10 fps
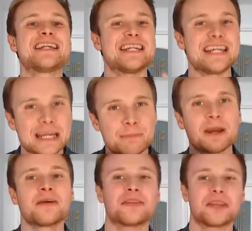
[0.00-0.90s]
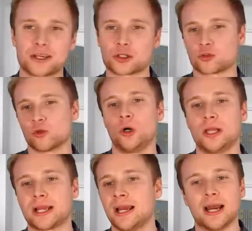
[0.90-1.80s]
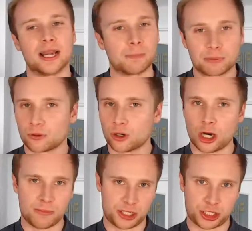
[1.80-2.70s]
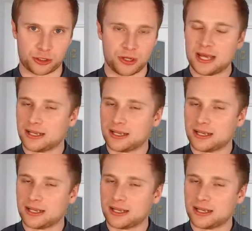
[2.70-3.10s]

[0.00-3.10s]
Keep things rolling. And I promise you,